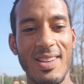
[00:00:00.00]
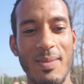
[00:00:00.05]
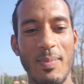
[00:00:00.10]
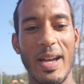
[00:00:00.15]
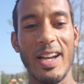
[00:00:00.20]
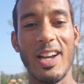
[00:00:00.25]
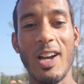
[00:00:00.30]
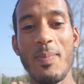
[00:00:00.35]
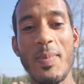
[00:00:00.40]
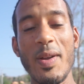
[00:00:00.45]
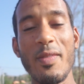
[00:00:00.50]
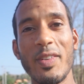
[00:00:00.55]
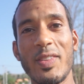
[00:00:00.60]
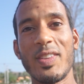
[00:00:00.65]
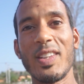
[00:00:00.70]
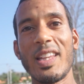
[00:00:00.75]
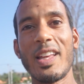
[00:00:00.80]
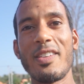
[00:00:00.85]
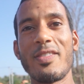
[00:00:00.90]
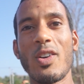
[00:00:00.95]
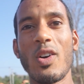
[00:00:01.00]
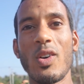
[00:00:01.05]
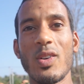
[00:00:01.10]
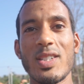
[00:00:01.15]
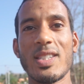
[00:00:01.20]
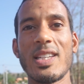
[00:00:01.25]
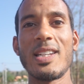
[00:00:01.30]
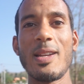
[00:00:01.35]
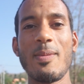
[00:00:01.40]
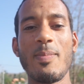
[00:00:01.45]
pack up everything they've got,
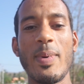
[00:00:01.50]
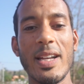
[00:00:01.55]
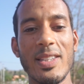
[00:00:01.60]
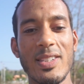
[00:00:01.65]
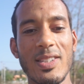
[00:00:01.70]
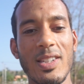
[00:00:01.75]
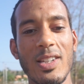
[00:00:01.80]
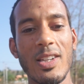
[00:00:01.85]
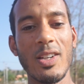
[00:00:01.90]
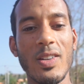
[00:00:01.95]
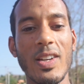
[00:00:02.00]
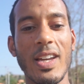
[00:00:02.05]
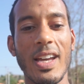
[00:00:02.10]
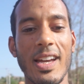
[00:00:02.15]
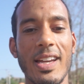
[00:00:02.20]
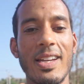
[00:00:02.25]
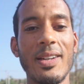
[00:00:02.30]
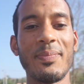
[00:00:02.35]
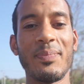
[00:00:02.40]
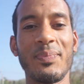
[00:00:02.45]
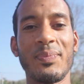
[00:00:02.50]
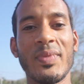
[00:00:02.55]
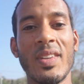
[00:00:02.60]
send it back to the U K,